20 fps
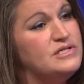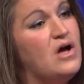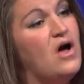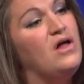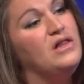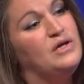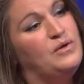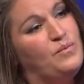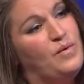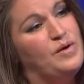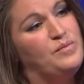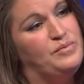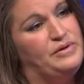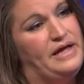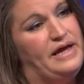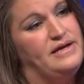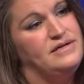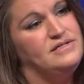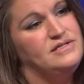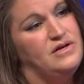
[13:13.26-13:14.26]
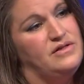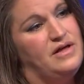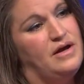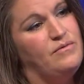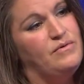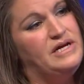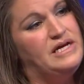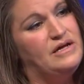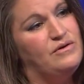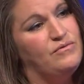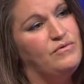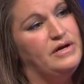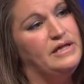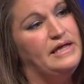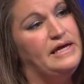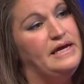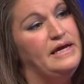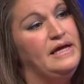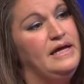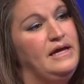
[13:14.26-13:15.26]
all in one place so that we can
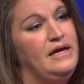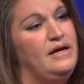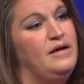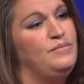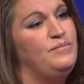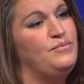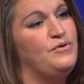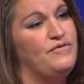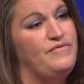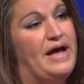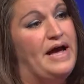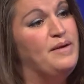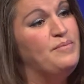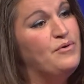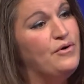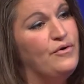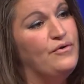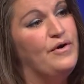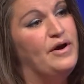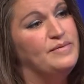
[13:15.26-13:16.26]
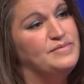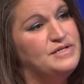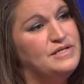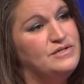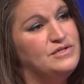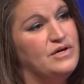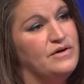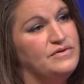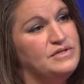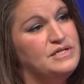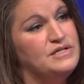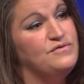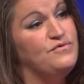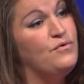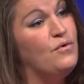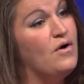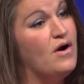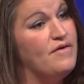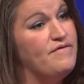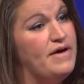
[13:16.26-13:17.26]
really provide programs and services
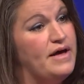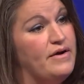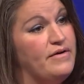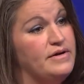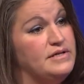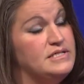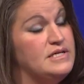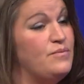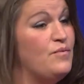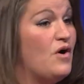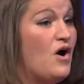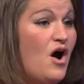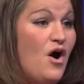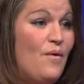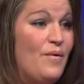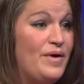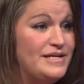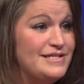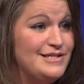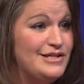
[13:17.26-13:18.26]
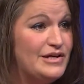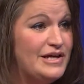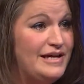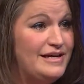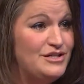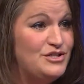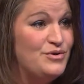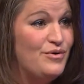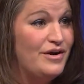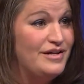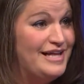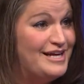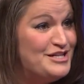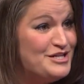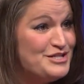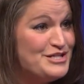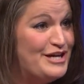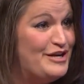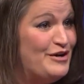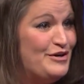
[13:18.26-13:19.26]
for our veterans. And we're always looking to our
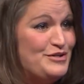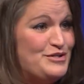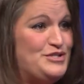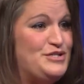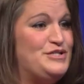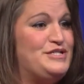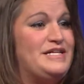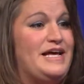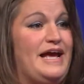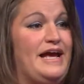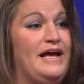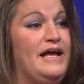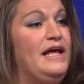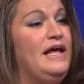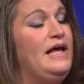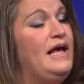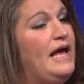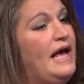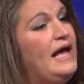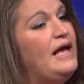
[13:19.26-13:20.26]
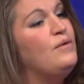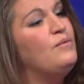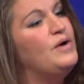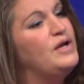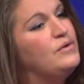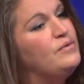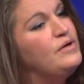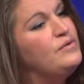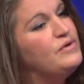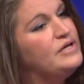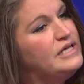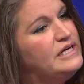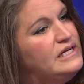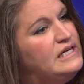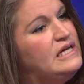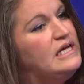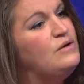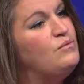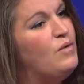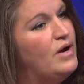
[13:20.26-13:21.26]
legislators to say, hey, what do we really
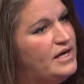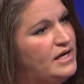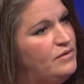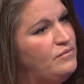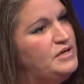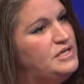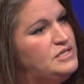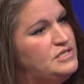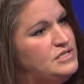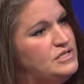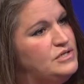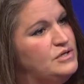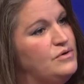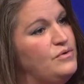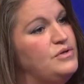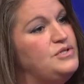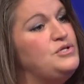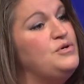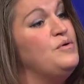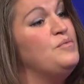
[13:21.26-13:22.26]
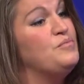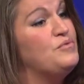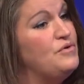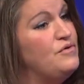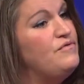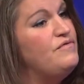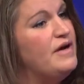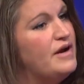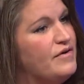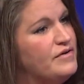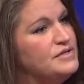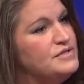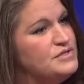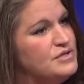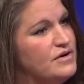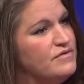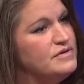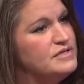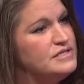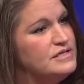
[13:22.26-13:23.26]
need? What can we do to improve veteran
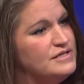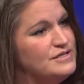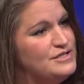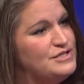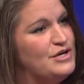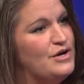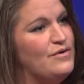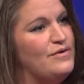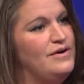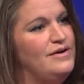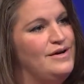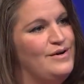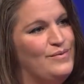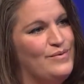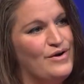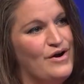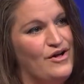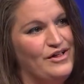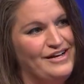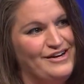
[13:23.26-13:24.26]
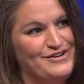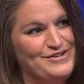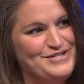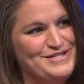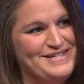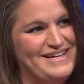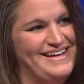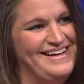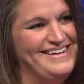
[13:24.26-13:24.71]
services? So we're all ears.